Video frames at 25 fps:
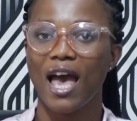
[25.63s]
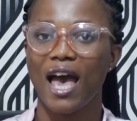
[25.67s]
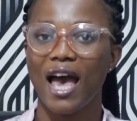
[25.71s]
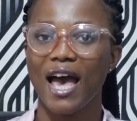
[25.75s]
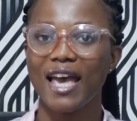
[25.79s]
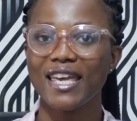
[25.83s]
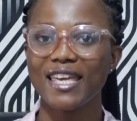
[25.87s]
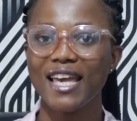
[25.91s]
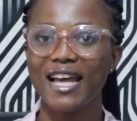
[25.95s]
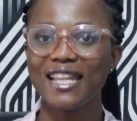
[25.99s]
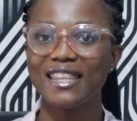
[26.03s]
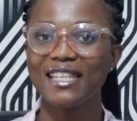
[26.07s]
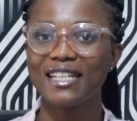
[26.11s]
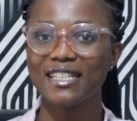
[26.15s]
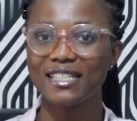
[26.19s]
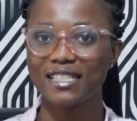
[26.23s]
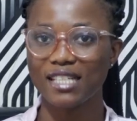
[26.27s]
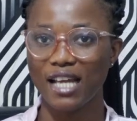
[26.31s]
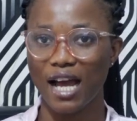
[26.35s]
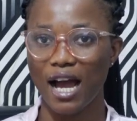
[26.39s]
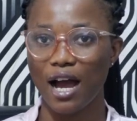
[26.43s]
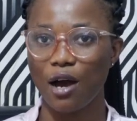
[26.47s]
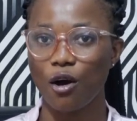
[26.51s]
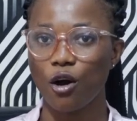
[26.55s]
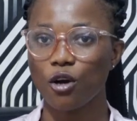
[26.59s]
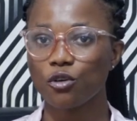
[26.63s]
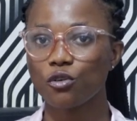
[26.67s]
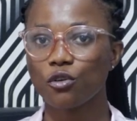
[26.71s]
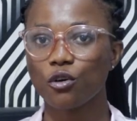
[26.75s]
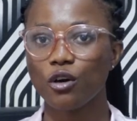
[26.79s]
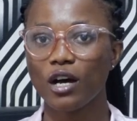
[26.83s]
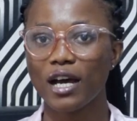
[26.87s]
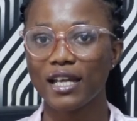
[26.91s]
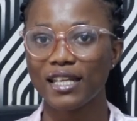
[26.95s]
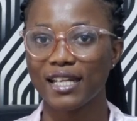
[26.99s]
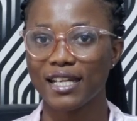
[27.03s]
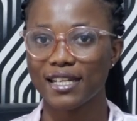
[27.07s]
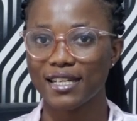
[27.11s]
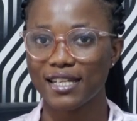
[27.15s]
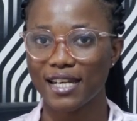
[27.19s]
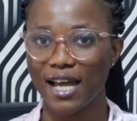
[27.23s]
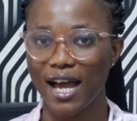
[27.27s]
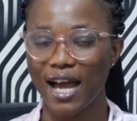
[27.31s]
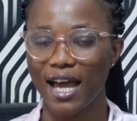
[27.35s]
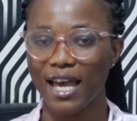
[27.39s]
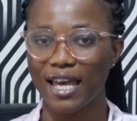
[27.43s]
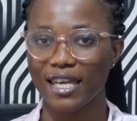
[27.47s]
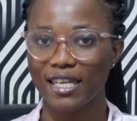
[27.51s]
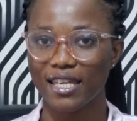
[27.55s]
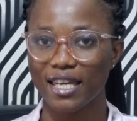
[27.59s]
A year leader, or no, and a
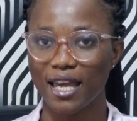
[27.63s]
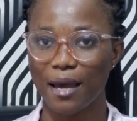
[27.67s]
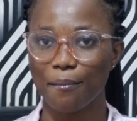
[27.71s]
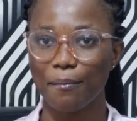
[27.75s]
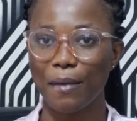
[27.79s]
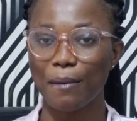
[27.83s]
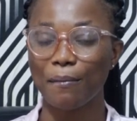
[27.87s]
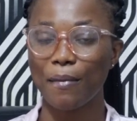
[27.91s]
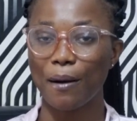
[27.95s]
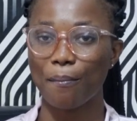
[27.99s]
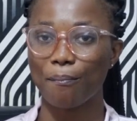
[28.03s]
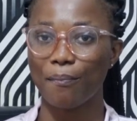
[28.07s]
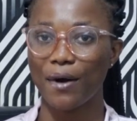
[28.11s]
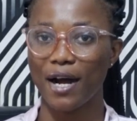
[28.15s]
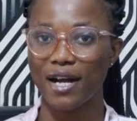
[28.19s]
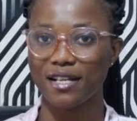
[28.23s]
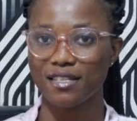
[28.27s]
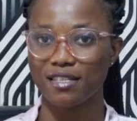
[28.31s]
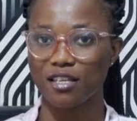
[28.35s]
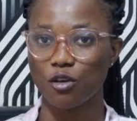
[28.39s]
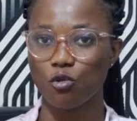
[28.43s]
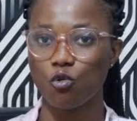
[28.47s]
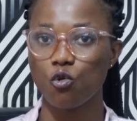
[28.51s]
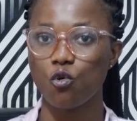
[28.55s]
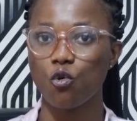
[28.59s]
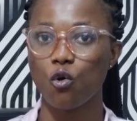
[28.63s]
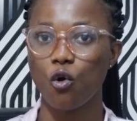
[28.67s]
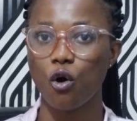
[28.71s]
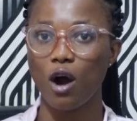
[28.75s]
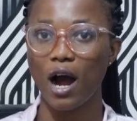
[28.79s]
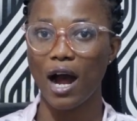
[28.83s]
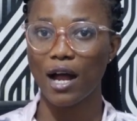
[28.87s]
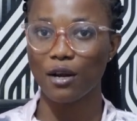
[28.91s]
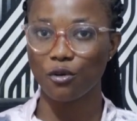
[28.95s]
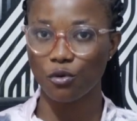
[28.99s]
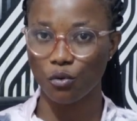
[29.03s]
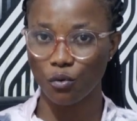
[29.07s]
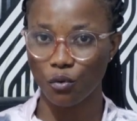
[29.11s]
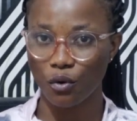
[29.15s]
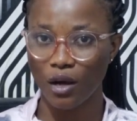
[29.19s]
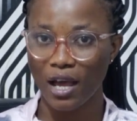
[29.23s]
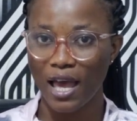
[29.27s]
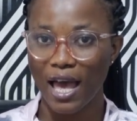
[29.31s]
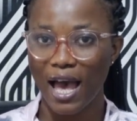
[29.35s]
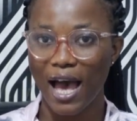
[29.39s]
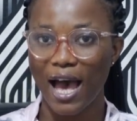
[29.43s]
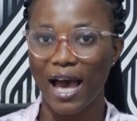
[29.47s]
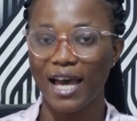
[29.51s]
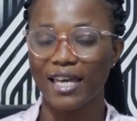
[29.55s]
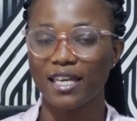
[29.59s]
da, a year, Mama Pata, cool, I know,
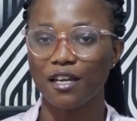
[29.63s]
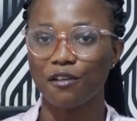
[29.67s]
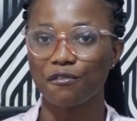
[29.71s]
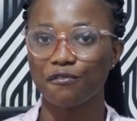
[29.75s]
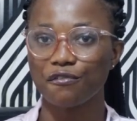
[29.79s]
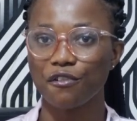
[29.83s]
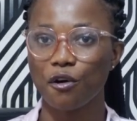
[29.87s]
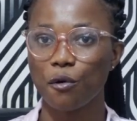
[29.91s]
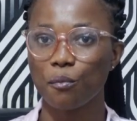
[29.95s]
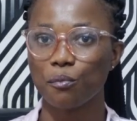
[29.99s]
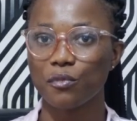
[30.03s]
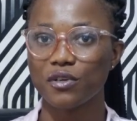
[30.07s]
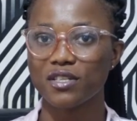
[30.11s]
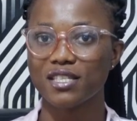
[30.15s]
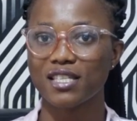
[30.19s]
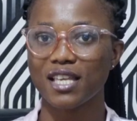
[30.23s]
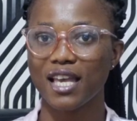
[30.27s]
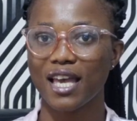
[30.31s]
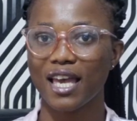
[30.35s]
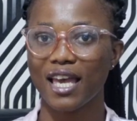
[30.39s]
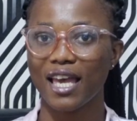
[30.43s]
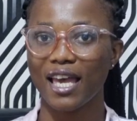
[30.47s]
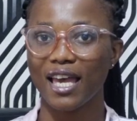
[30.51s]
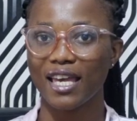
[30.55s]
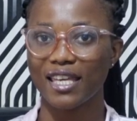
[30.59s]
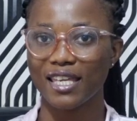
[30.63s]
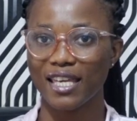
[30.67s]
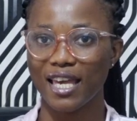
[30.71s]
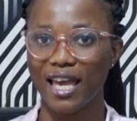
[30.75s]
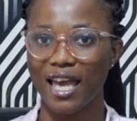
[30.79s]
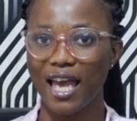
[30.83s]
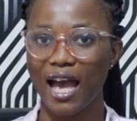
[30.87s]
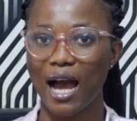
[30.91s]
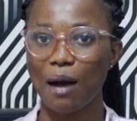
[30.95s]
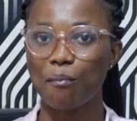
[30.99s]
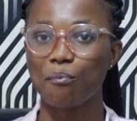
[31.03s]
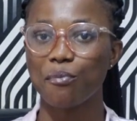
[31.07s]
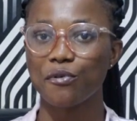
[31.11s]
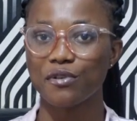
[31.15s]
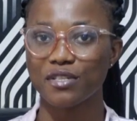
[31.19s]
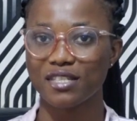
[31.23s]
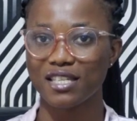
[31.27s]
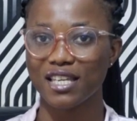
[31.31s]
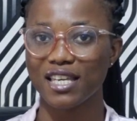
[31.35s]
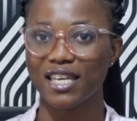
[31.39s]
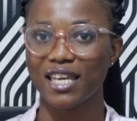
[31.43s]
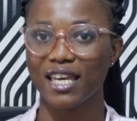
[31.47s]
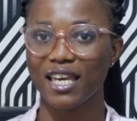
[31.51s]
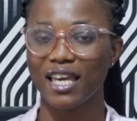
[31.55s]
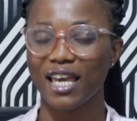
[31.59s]
I am. From say a
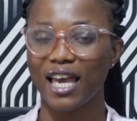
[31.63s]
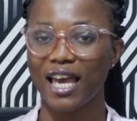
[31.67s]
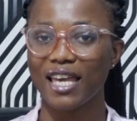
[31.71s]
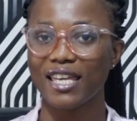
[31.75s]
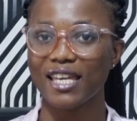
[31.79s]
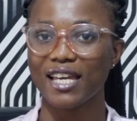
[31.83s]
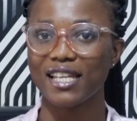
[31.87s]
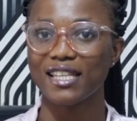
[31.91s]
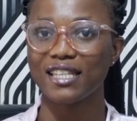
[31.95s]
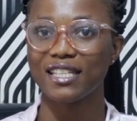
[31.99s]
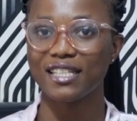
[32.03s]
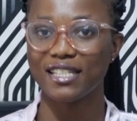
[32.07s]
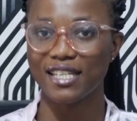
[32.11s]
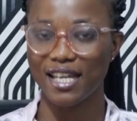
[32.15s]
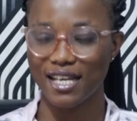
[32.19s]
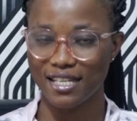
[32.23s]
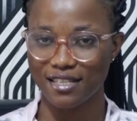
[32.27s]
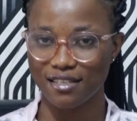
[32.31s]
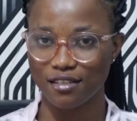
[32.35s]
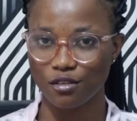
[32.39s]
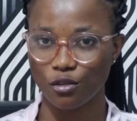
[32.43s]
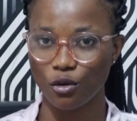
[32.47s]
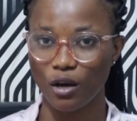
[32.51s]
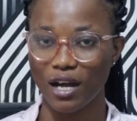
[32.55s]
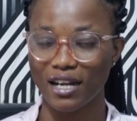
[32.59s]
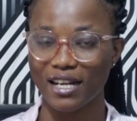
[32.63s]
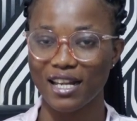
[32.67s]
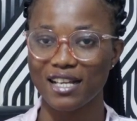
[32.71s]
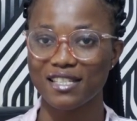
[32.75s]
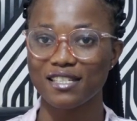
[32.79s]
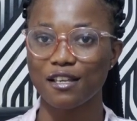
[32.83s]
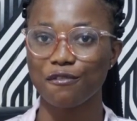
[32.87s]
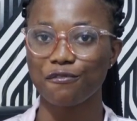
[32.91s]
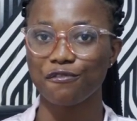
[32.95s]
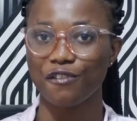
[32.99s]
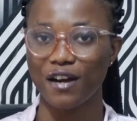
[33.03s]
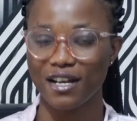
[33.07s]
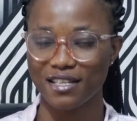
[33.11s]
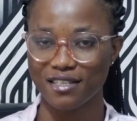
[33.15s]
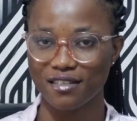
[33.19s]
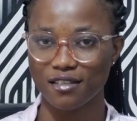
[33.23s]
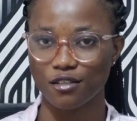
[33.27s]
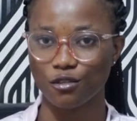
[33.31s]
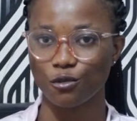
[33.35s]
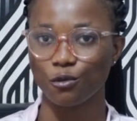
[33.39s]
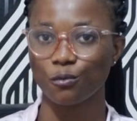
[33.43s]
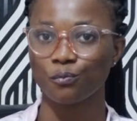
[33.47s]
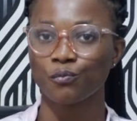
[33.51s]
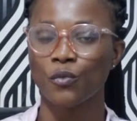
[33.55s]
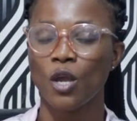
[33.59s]
abozege a year leaders no and I say fans
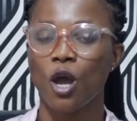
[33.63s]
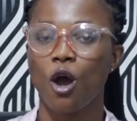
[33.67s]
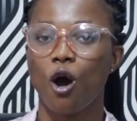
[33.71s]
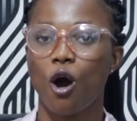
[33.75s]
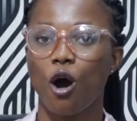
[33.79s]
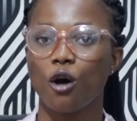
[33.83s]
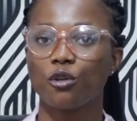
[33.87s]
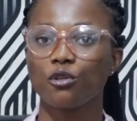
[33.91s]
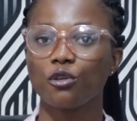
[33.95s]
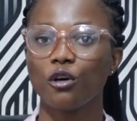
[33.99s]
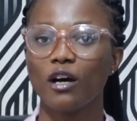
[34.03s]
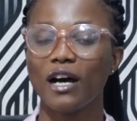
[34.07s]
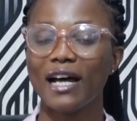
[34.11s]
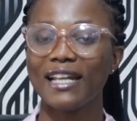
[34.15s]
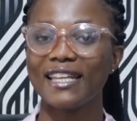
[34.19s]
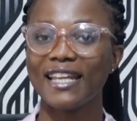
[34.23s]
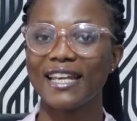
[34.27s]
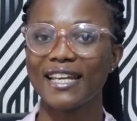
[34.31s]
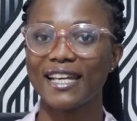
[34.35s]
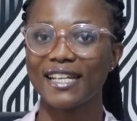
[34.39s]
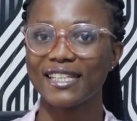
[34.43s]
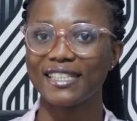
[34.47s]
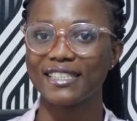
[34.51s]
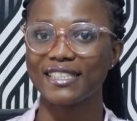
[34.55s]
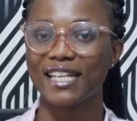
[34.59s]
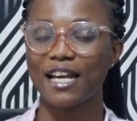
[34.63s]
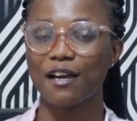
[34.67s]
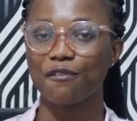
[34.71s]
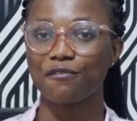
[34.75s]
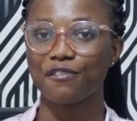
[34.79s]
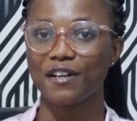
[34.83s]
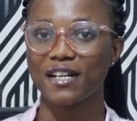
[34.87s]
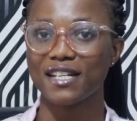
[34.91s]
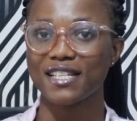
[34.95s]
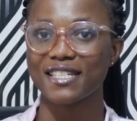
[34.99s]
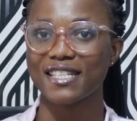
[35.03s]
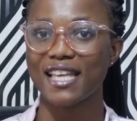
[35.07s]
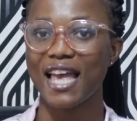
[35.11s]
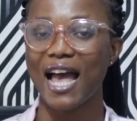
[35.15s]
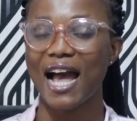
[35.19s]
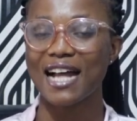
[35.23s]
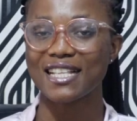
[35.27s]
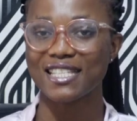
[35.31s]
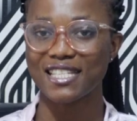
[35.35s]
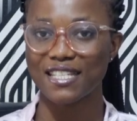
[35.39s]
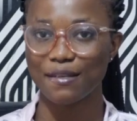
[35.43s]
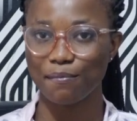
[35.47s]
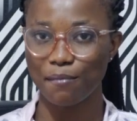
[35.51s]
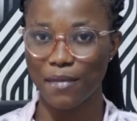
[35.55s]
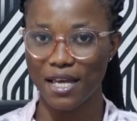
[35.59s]
no or no and a year leader friend say
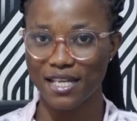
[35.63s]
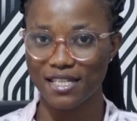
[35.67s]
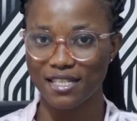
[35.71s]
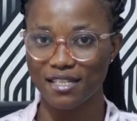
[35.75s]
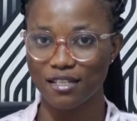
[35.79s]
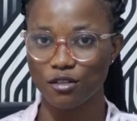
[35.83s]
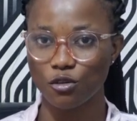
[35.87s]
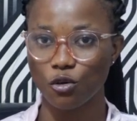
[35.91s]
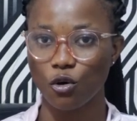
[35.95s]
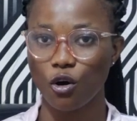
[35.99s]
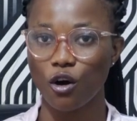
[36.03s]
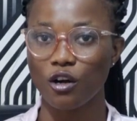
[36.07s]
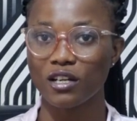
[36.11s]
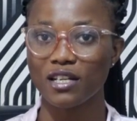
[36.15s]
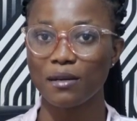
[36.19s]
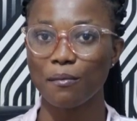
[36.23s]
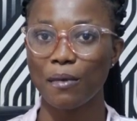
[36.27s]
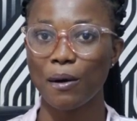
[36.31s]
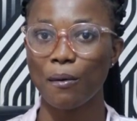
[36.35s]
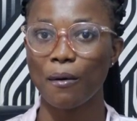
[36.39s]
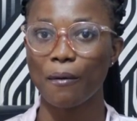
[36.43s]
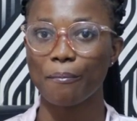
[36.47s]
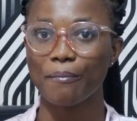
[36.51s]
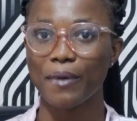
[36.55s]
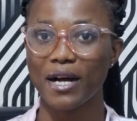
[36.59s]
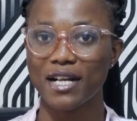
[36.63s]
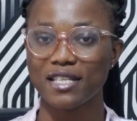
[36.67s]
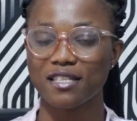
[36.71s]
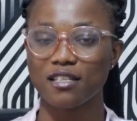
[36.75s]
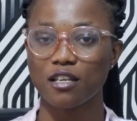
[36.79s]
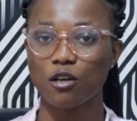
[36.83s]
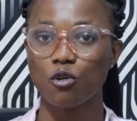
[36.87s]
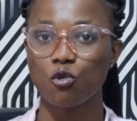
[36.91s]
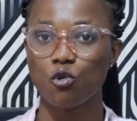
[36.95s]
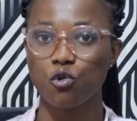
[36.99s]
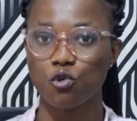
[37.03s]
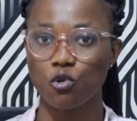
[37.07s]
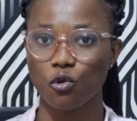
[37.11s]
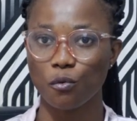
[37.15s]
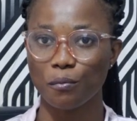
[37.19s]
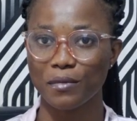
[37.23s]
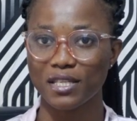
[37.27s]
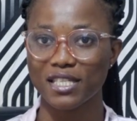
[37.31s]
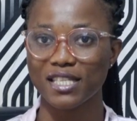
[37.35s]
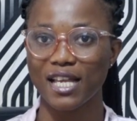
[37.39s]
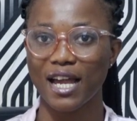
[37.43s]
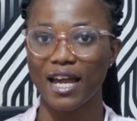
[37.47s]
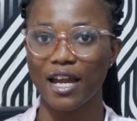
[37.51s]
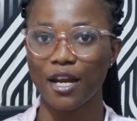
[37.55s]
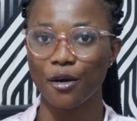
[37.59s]
Auntie Mercy no or ne mama party ekuno
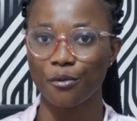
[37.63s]
Mr.